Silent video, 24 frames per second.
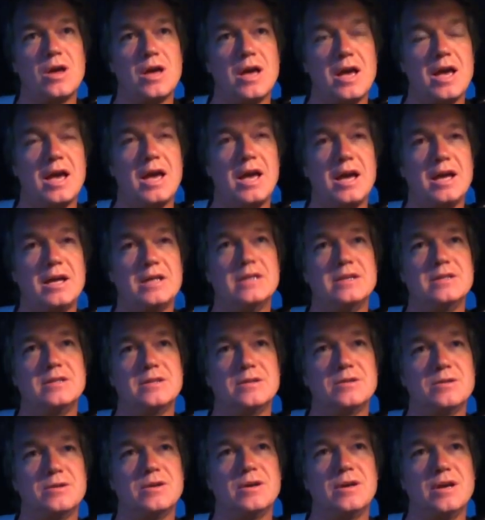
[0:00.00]
And
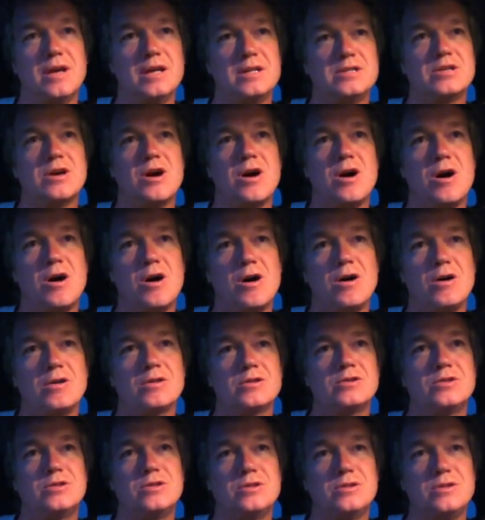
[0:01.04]
it's all,
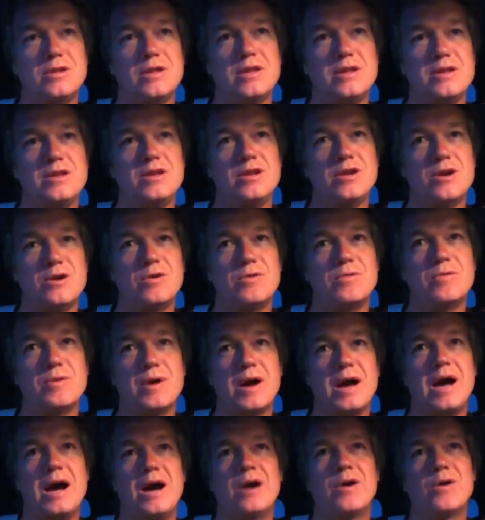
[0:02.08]
you know,
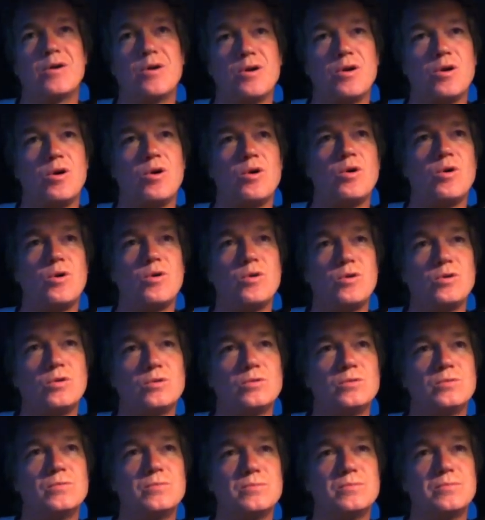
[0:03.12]
our
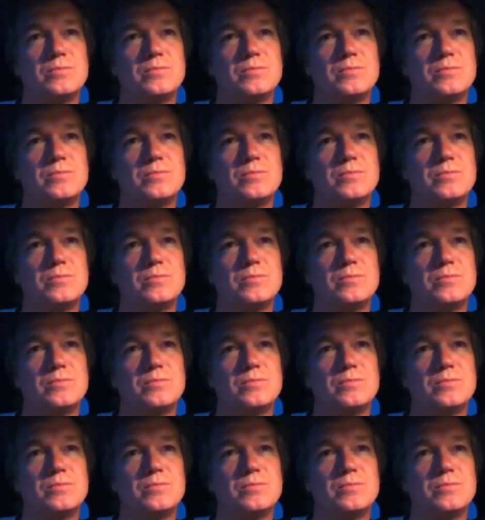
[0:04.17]
whole